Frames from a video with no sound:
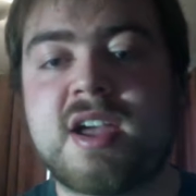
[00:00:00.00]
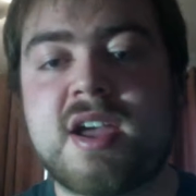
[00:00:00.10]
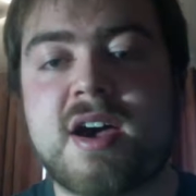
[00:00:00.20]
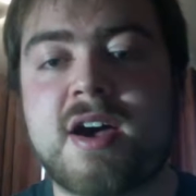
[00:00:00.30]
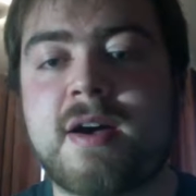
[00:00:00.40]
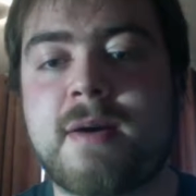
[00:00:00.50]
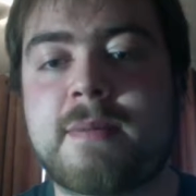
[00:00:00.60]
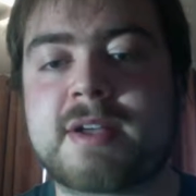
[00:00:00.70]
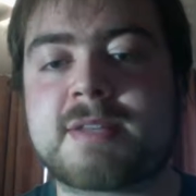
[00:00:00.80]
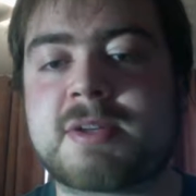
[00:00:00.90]

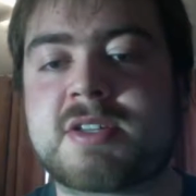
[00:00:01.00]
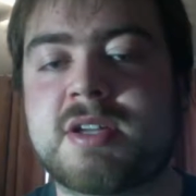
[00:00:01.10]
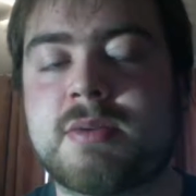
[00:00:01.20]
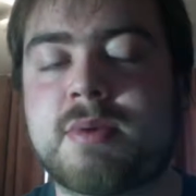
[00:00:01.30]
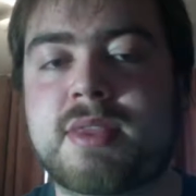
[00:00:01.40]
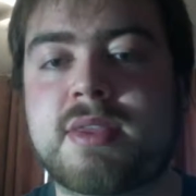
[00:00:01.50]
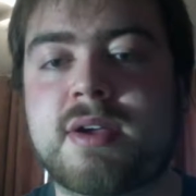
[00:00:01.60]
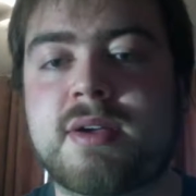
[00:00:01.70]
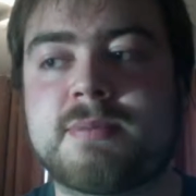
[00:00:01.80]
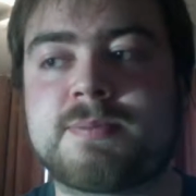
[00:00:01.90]
especially with
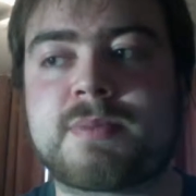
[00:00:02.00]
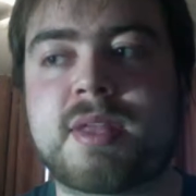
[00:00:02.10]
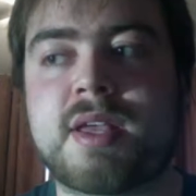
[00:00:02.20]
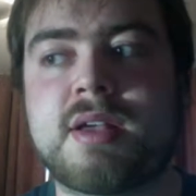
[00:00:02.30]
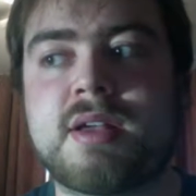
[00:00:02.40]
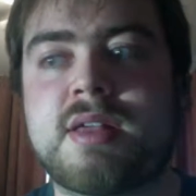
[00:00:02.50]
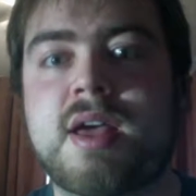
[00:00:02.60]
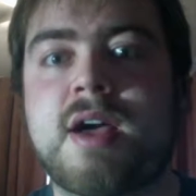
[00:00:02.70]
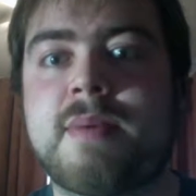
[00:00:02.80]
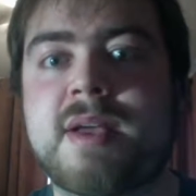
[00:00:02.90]

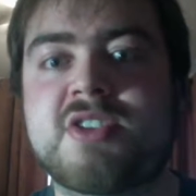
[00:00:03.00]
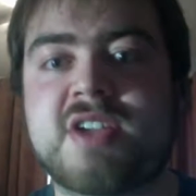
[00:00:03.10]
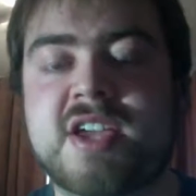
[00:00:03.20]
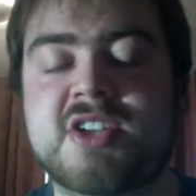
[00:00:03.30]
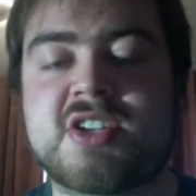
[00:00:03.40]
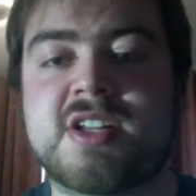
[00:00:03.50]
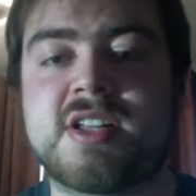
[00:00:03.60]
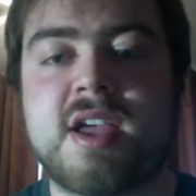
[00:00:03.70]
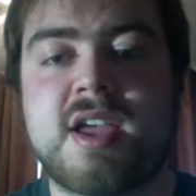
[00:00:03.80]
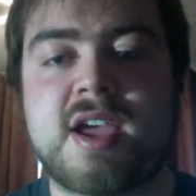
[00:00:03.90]
education
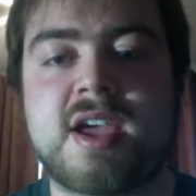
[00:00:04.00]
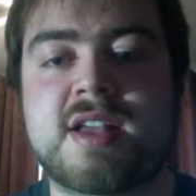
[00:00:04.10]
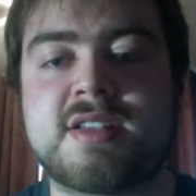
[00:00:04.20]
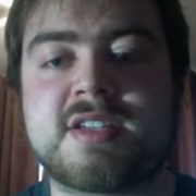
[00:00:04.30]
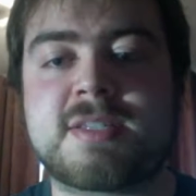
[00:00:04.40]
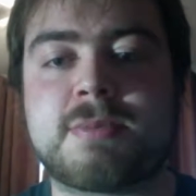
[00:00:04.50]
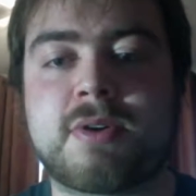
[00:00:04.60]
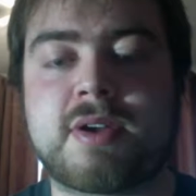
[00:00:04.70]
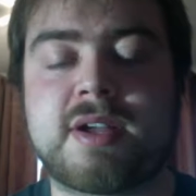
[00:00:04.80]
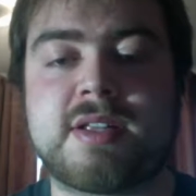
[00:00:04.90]
and
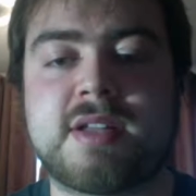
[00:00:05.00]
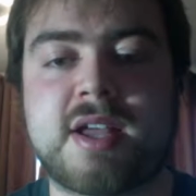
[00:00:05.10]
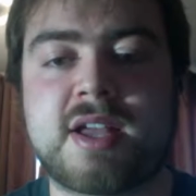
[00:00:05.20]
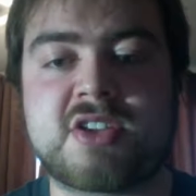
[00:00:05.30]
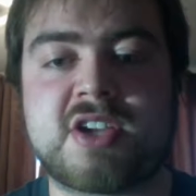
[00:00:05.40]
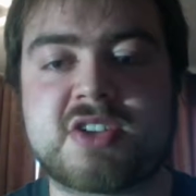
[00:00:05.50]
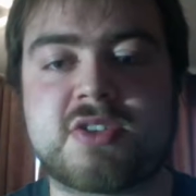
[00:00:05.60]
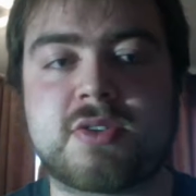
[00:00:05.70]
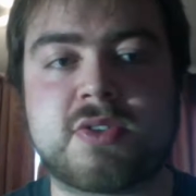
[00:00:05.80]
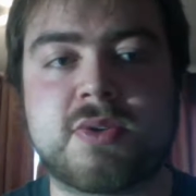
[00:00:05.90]
exploring
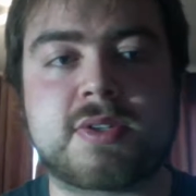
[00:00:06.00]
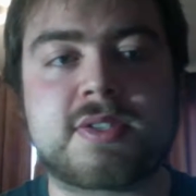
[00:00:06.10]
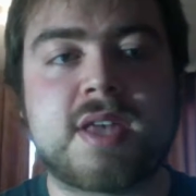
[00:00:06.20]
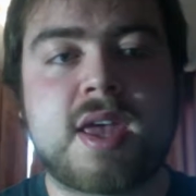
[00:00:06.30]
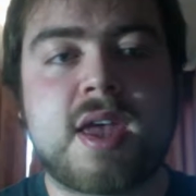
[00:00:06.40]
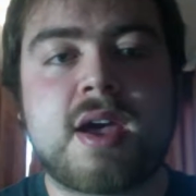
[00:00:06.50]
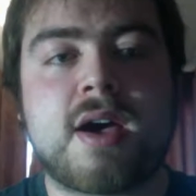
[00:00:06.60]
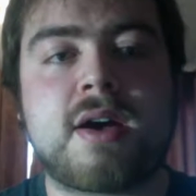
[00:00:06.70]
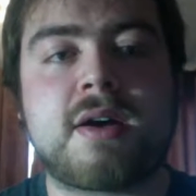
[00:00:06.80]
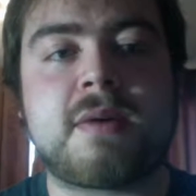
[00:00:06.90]
educational tools.
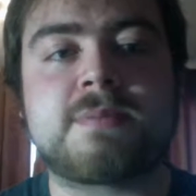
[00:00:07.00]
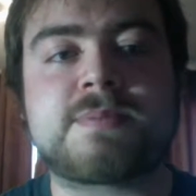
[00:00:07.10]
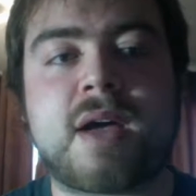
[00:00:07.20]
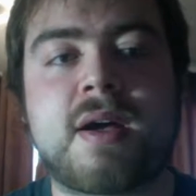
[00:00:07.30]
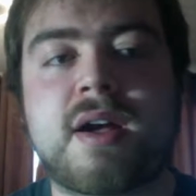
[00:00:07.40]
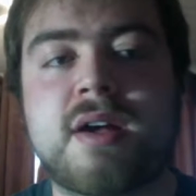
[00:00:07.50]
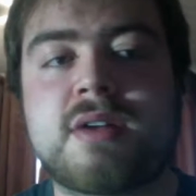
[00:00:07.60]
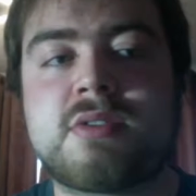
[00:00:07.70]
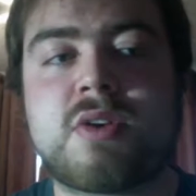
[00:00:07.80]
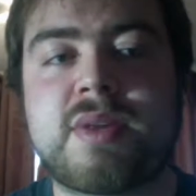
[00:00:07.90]

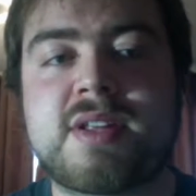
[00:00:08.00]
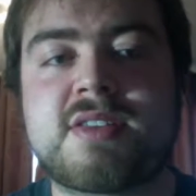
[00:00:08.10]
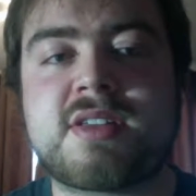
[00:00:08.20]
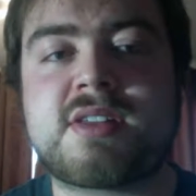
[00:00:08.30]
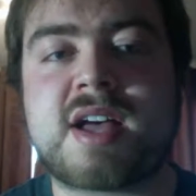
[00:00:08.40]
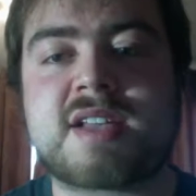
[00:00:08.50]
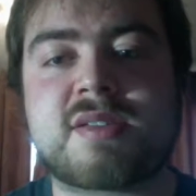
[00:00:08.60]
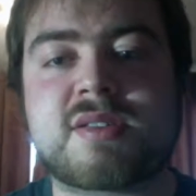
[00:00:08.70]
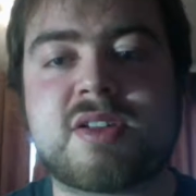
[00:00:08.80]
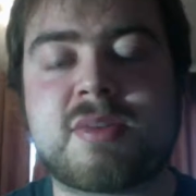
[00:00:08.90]
Going into the class, I
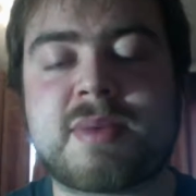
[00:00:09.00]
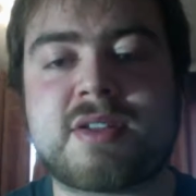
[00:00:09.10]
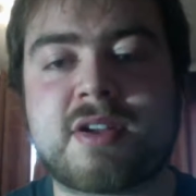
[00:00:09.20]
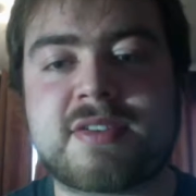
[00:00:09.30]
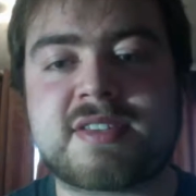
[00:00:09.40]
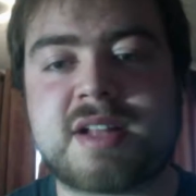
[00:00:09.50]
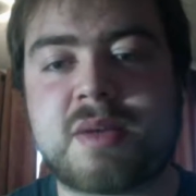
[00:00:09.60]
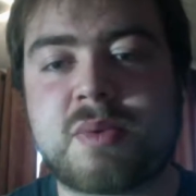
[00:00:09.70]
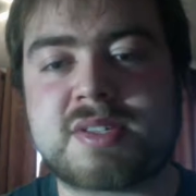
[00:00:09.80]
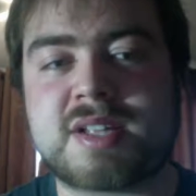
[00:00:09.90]
was a little bit nervous and I
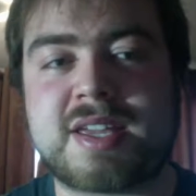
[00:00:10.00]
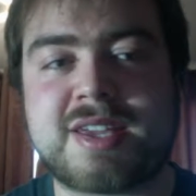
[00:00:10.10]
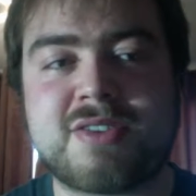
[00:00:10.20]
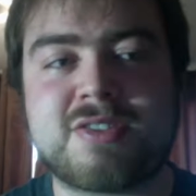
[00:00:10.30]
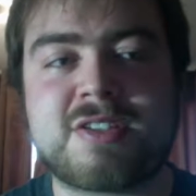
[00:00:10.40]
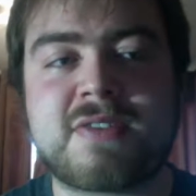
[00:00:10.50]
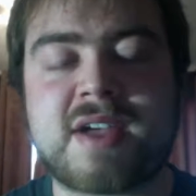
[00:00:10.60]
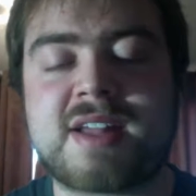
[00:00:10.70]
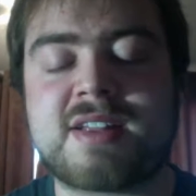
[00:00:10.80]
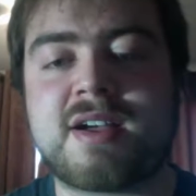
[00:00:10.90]
wasn't a huge
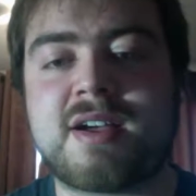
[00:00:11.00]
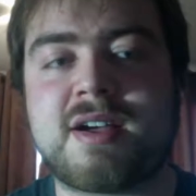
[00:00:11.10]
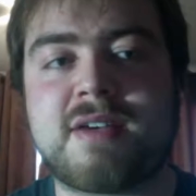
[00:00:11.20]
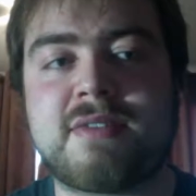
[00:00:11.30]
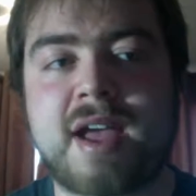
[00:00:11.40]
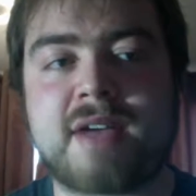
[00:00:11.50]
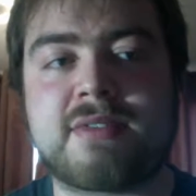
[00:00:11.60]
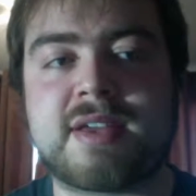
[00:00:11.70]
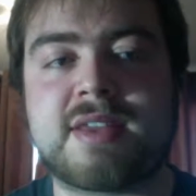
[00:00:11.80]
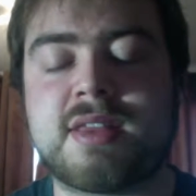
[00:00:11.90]
fan of
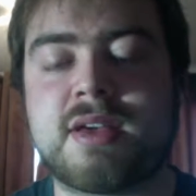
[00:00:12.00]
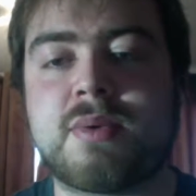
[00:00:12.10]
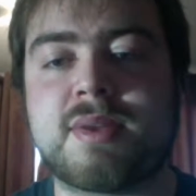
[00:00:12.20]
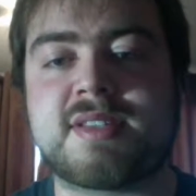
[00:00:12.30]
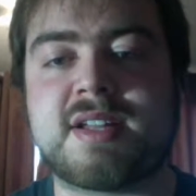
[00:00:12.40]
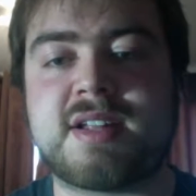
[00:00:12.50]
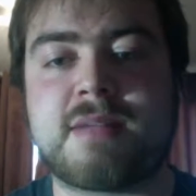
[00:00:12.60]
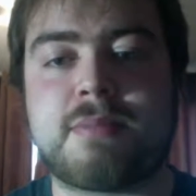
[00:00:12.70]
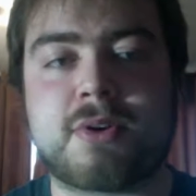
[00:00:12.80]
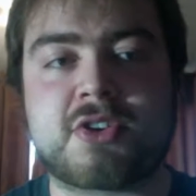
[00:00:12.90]
having the Wednesday
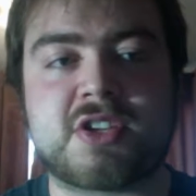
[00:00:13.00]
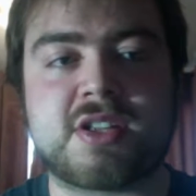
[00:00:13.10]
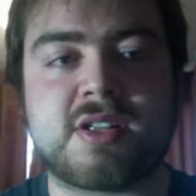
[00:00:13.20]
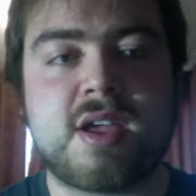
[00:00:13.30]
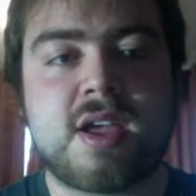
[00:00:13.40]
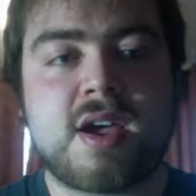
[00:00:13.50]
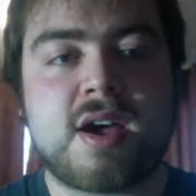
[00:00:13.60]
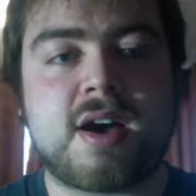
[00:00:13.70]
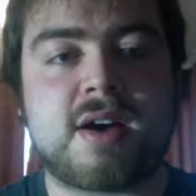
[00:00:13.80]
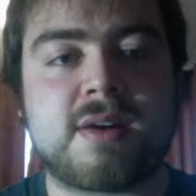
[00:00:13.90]
night portion.
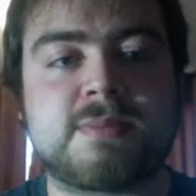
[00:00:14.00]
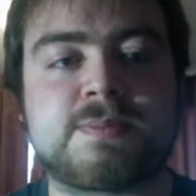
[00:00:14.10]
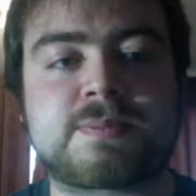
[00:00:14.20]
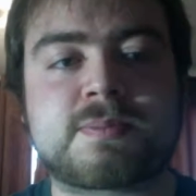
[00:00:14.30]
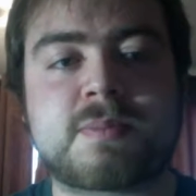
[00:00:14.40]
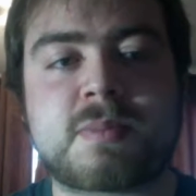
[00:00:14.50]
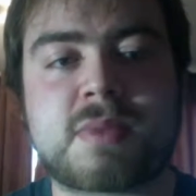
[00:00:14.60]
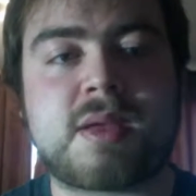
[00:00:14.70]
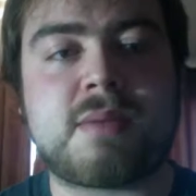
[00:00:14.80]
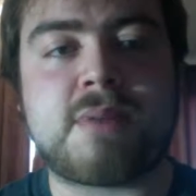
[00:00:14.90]

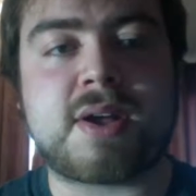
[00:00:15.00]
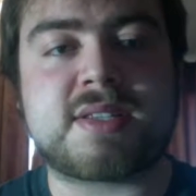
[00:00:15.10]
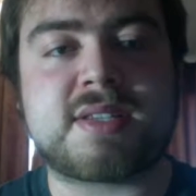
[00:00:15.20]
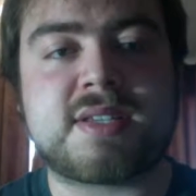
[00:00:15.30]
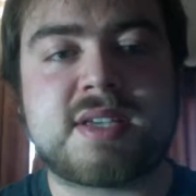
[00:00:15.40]
But